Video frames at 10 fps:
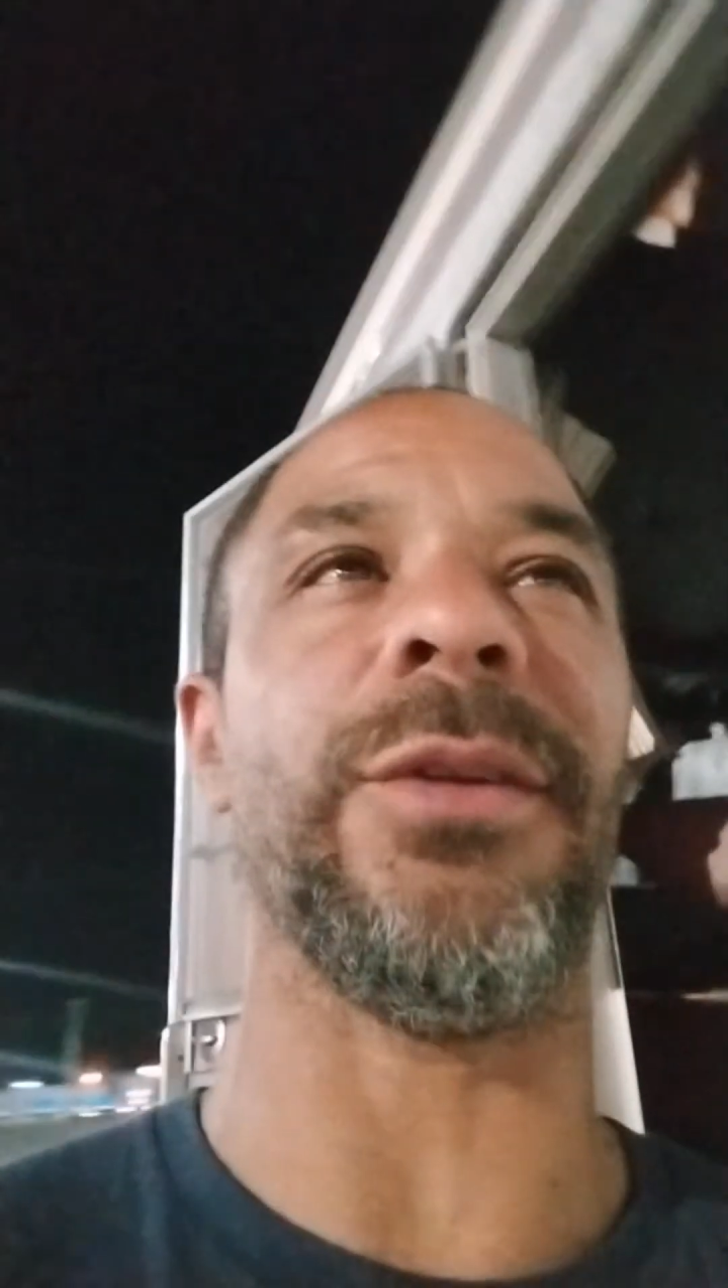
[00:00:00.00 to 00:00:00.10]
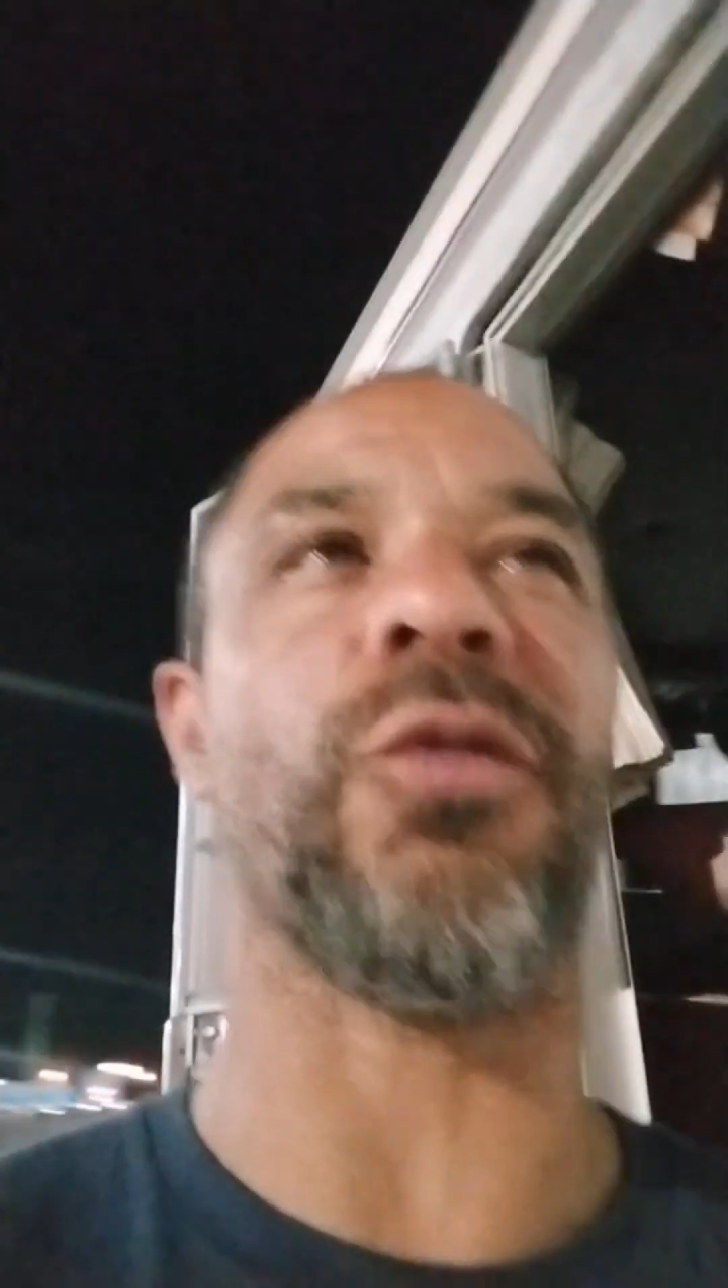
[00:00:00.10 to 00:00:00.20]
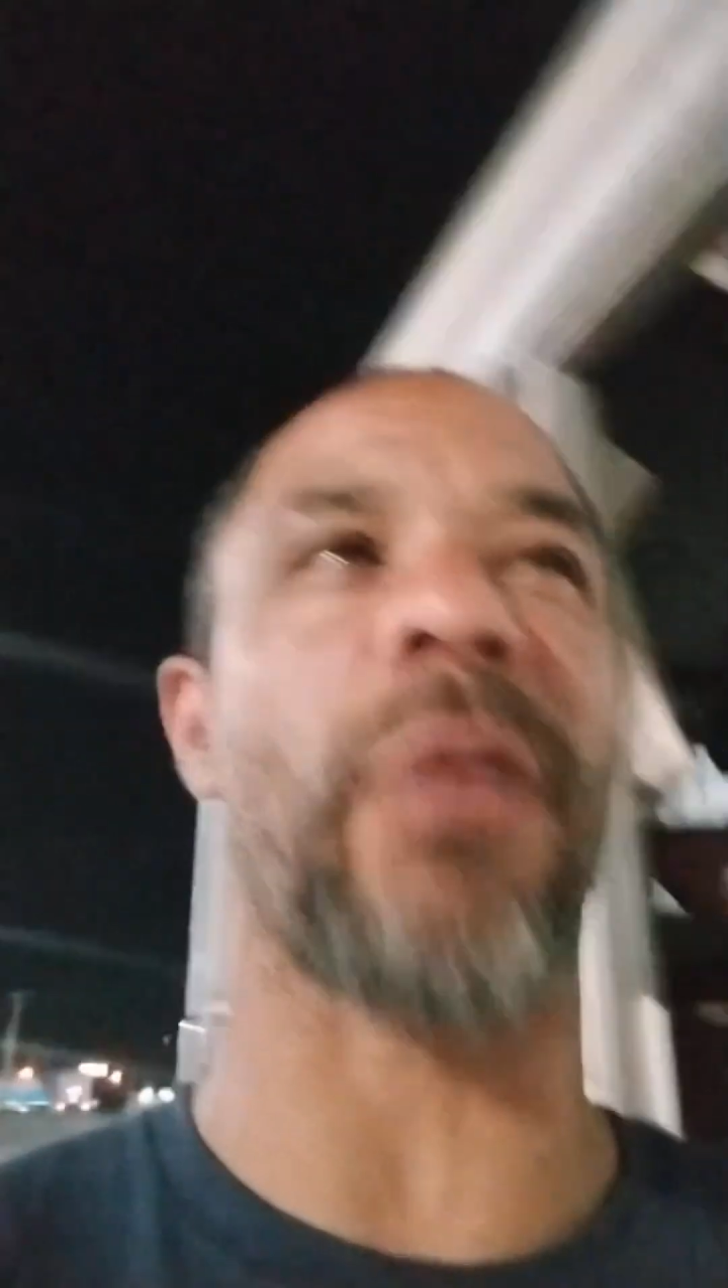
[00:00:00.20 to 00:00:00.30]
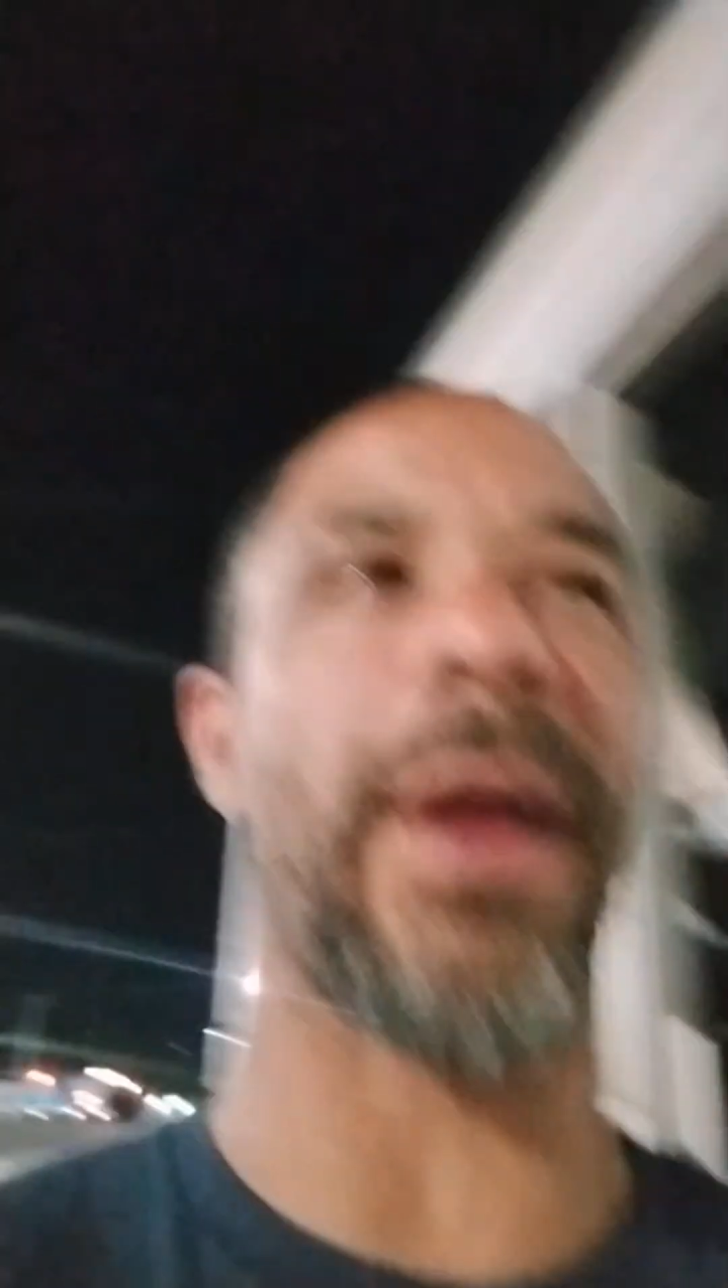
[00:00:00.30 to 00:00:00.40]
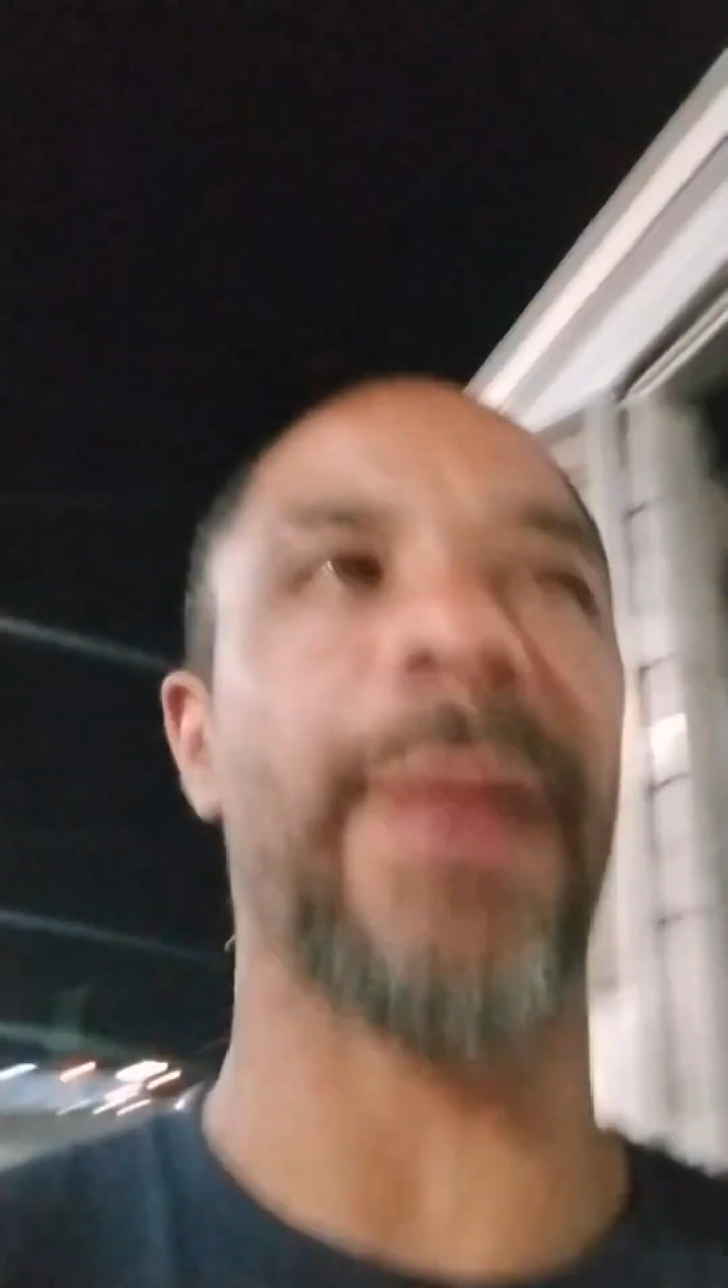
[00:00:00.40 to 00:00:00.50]

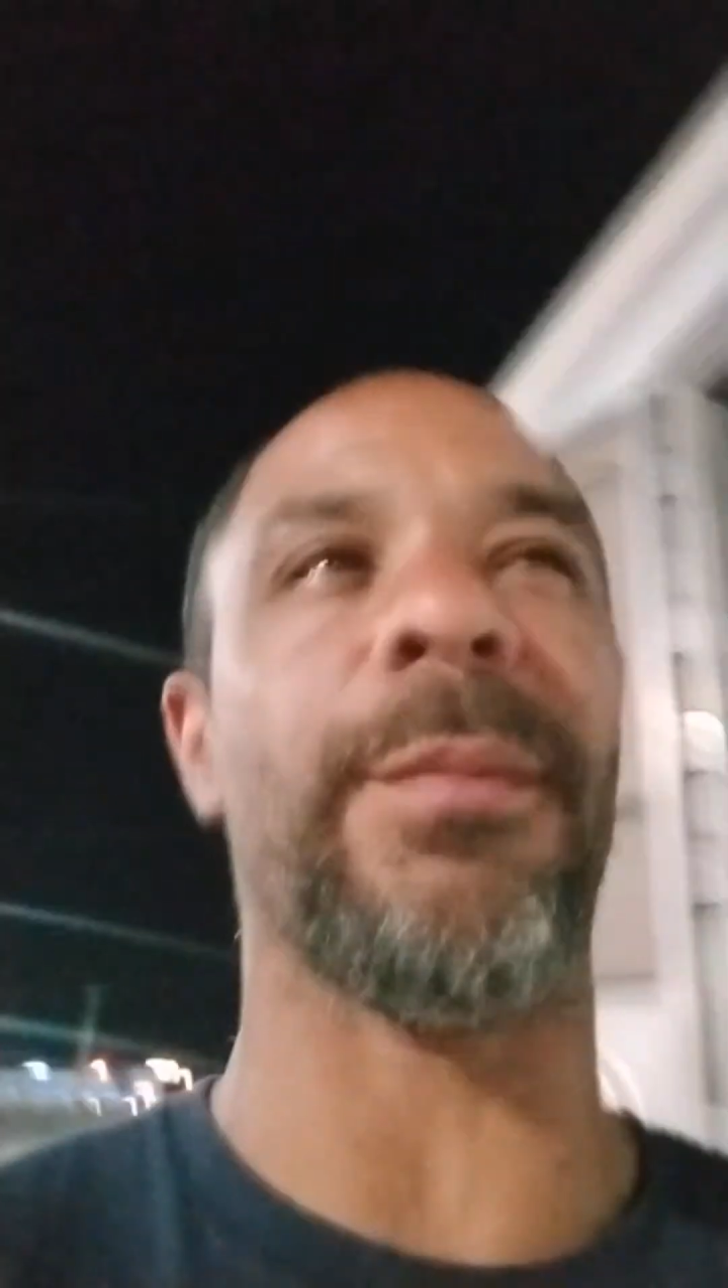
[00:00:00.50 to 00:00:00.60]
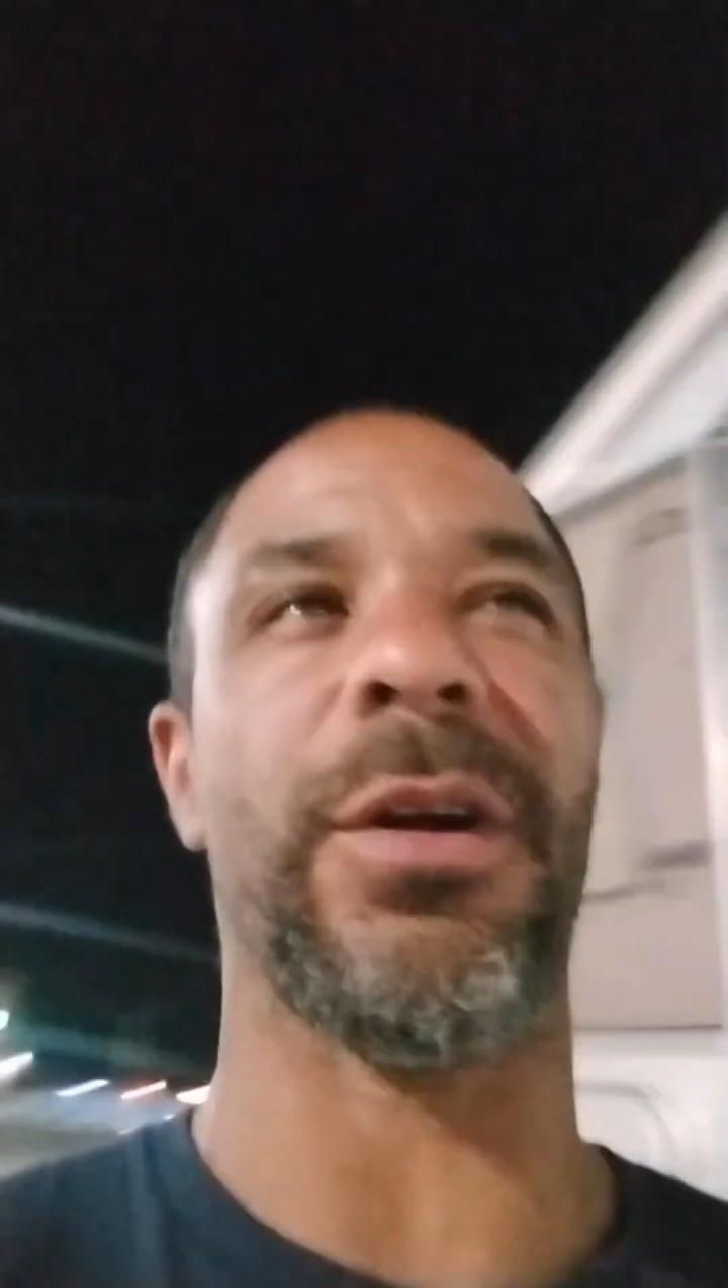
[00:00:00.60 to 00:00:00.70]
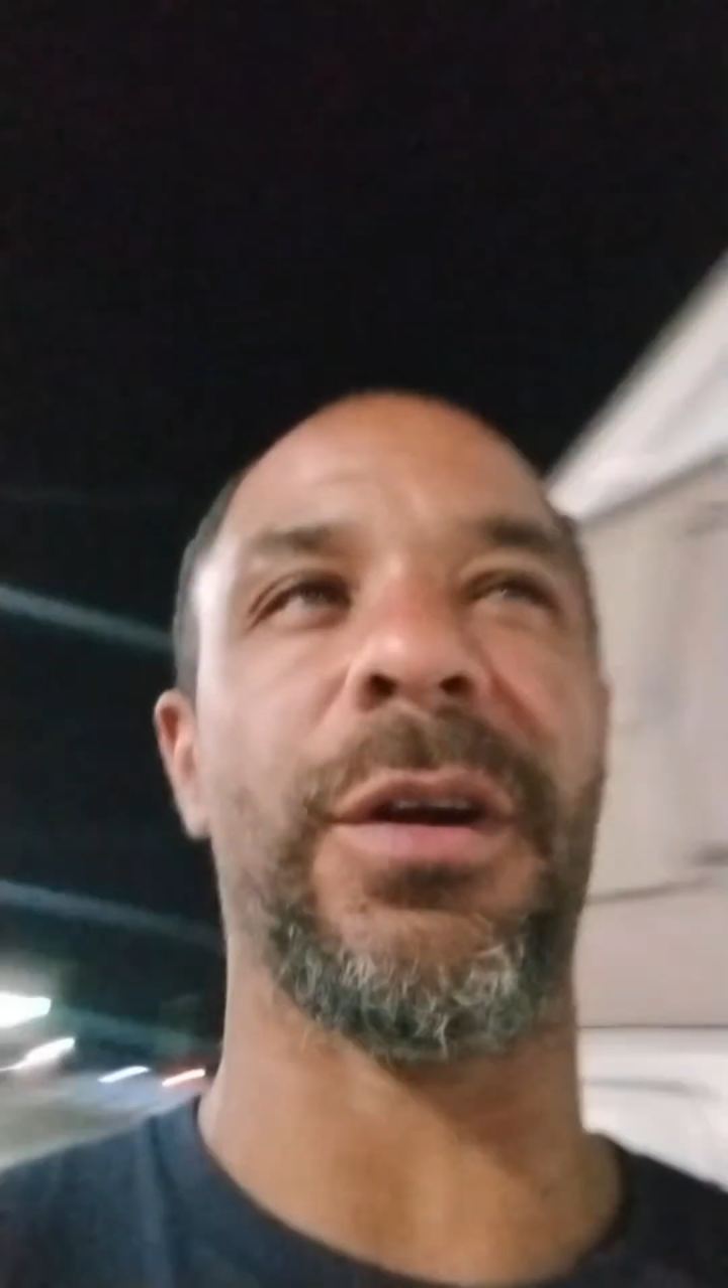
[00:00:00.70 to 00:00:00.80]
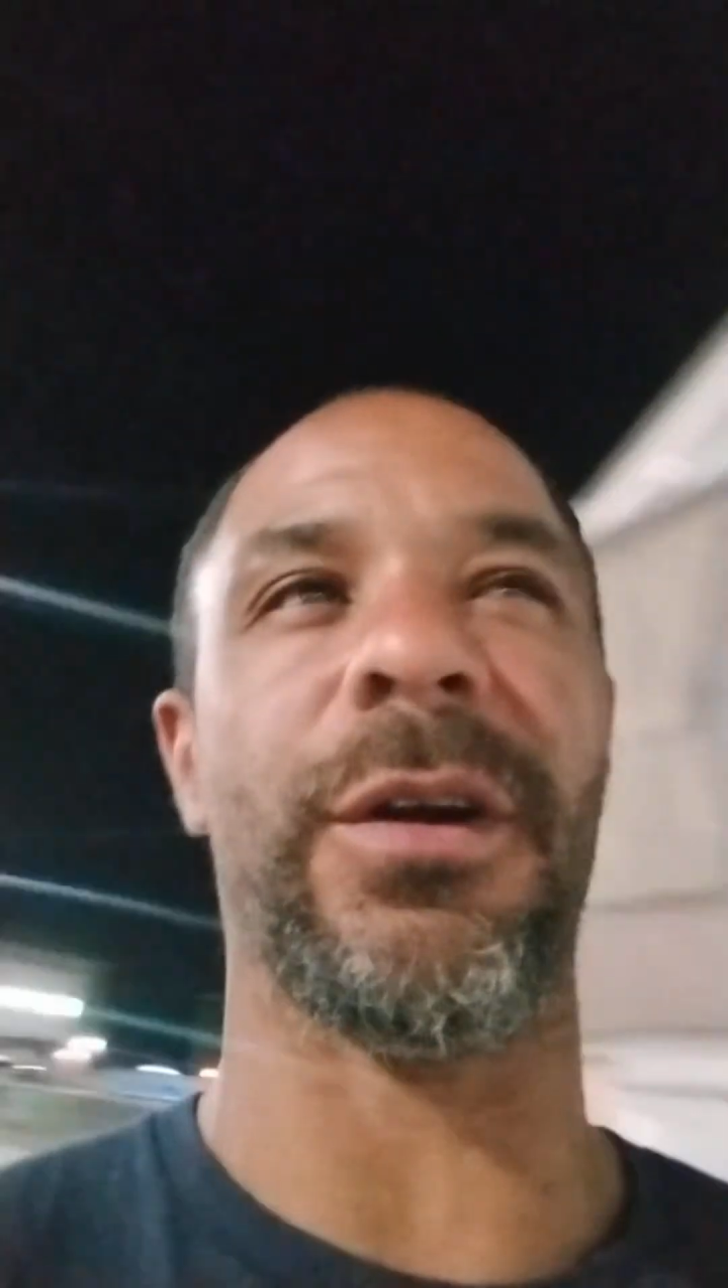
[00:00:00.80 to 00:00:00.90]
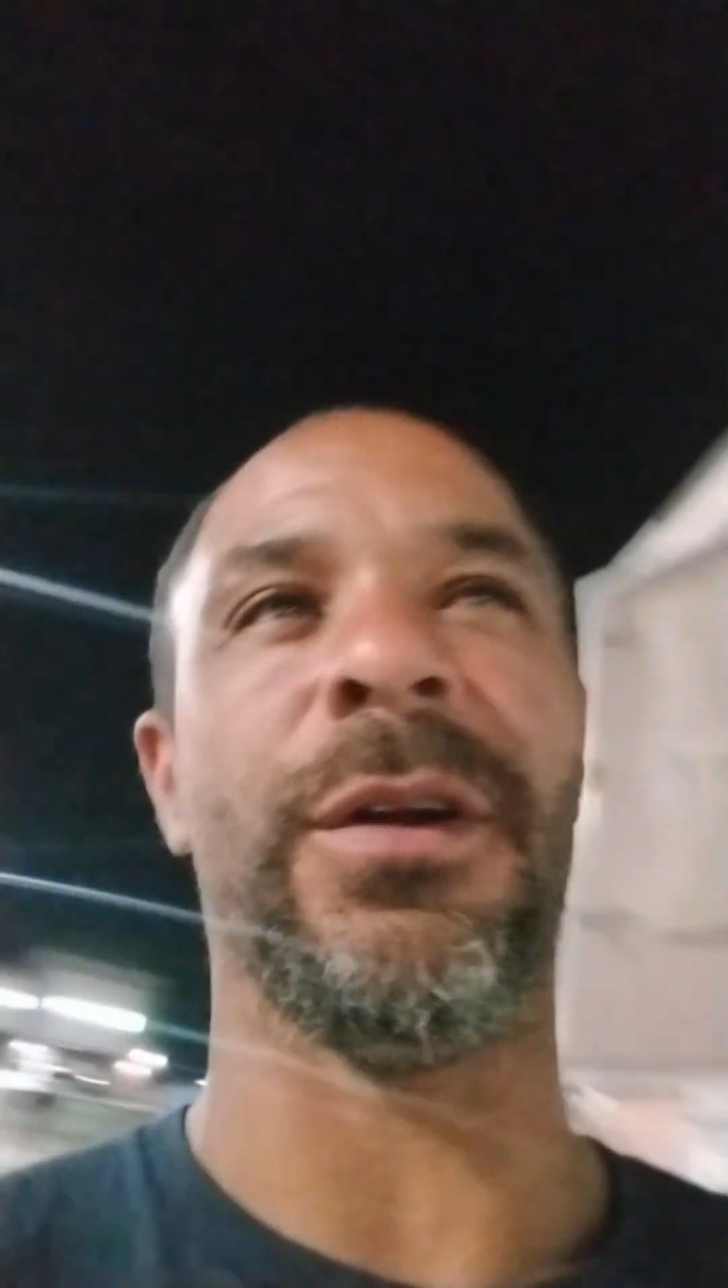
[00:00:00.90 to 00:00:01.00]
grammar.